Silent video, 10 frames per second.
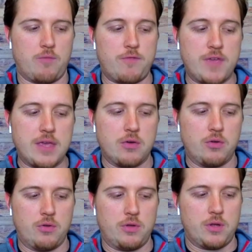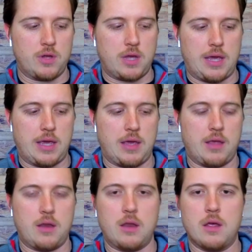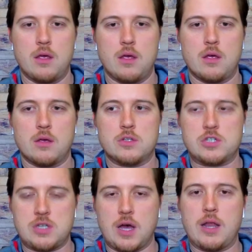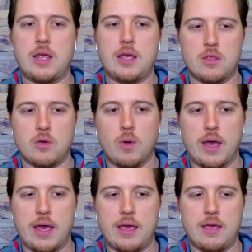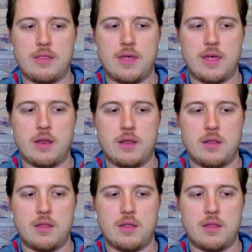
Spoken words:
field and studying the way that